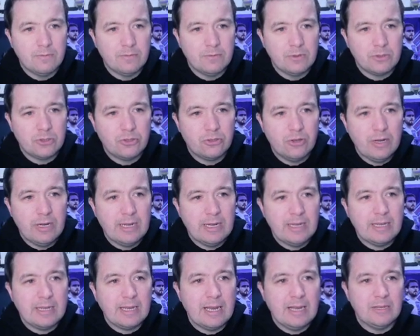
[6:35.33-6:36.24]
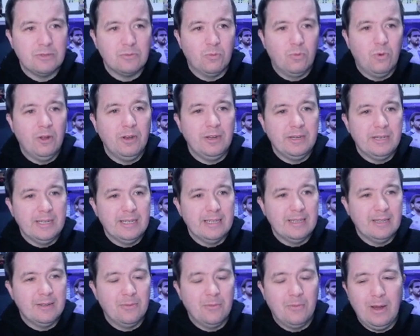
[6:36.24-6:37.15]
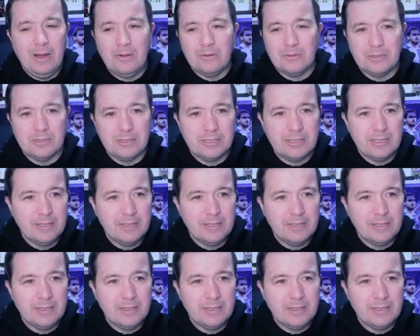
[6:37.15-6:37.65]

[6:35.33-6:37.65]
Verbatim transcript: Straight in, guys, one nil, wowzers.